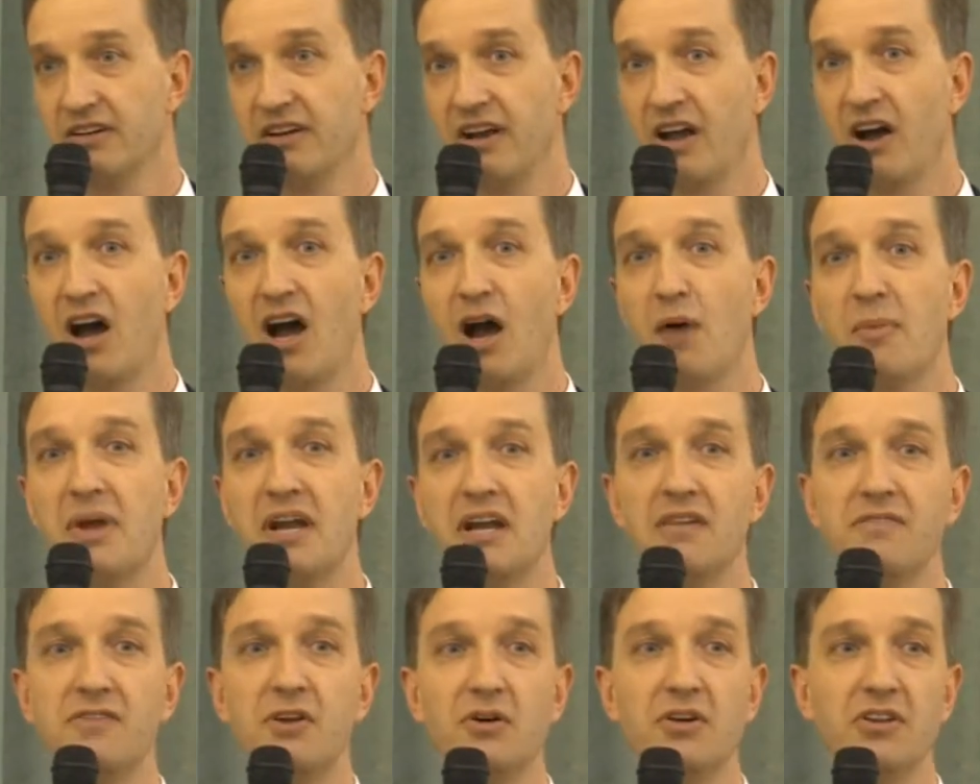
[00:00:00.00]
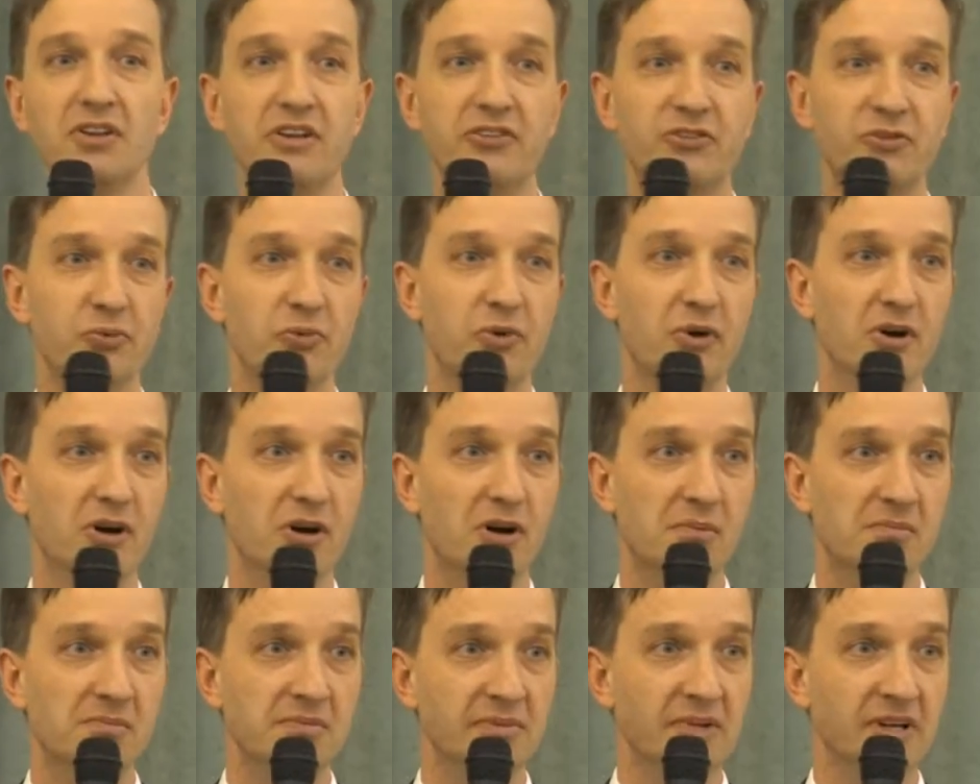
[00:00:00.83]
Now, how many of you in this
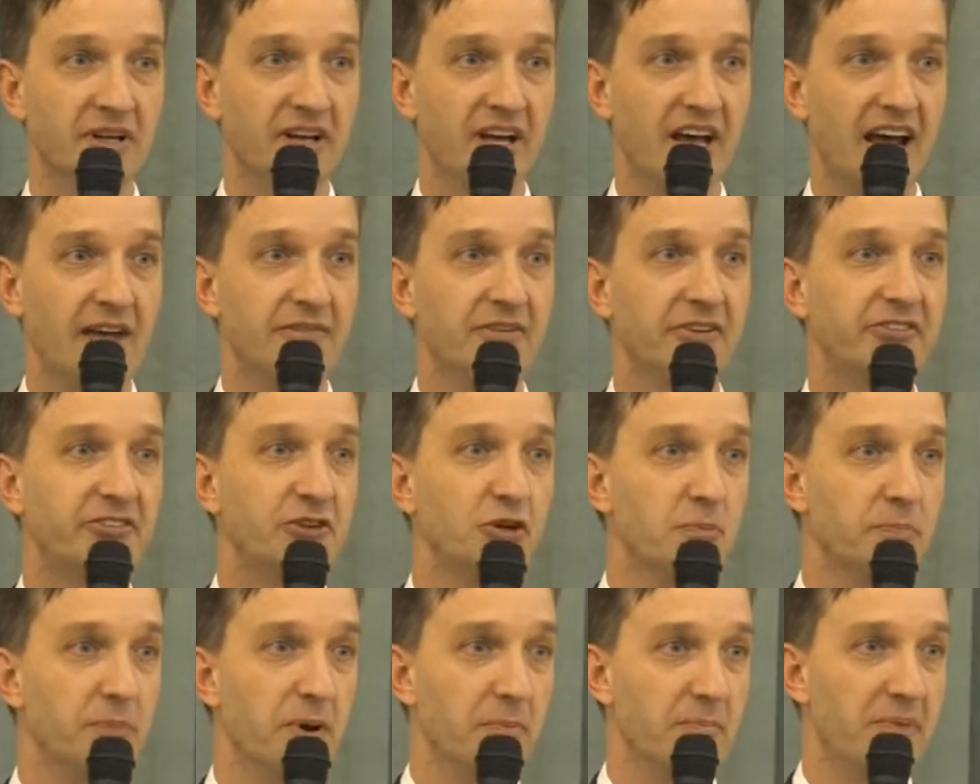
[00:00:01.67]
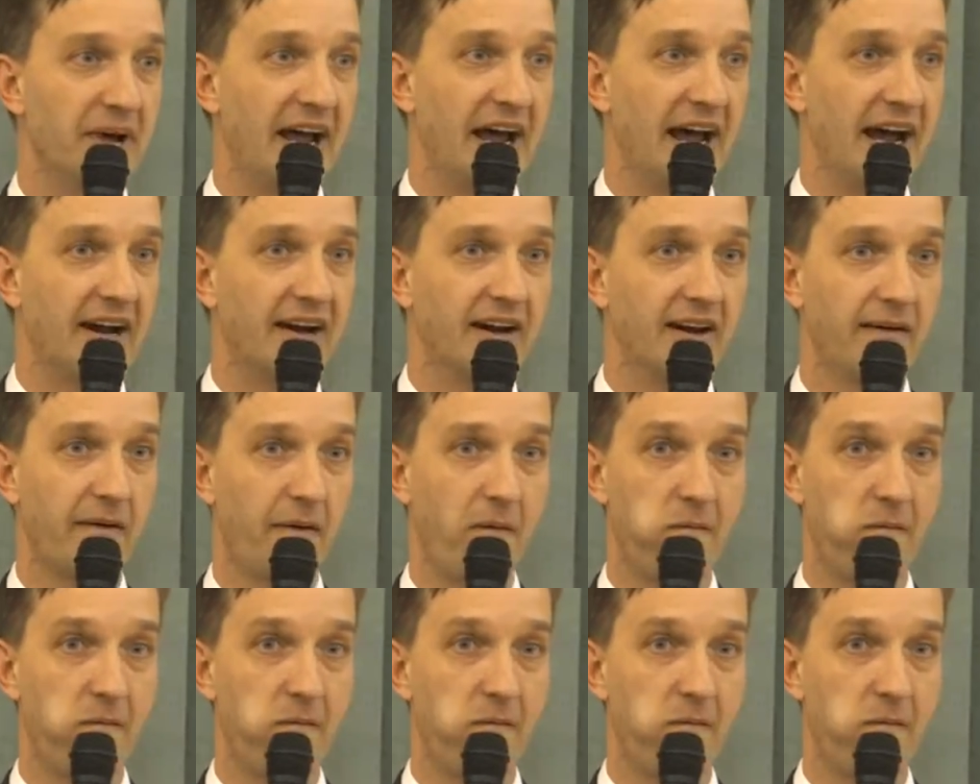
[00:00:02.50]
room have a super PAC?